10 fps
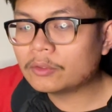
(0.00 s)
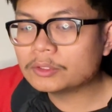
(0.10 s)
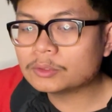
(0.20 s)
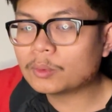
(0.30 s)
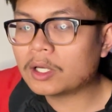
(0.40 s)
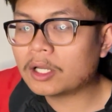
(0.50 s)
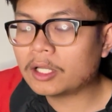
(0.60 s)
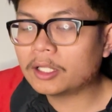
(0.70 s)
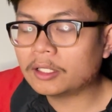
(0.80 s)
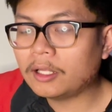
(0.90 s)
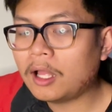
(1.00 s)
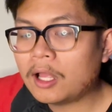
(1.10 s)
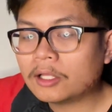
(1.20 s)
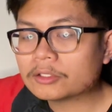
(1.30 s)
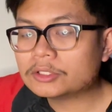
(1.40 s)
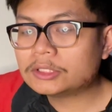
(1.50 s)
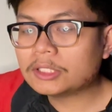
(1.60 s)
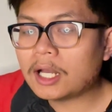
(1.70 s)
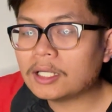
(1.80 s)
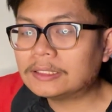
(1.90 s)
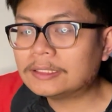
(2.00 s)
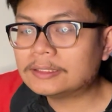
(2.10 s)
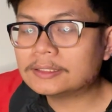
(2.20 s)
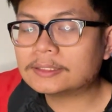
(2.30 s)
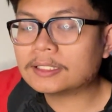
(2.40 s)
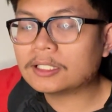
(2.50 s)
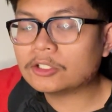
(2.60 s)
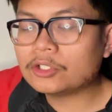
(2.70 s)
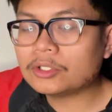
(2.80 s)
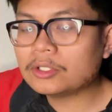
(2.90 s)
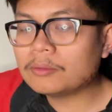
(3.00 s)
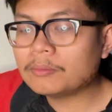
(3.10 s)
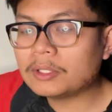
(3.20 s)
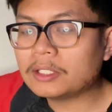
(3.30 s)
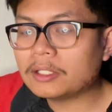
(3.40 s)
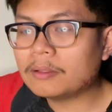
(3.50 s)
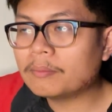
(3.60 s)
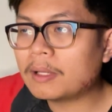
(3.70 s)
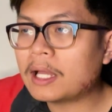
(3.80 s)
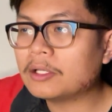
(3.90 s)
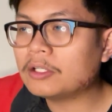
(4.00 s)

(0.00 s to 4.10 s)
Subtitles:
as one. Cause shawty is a eeny, meeny, miny,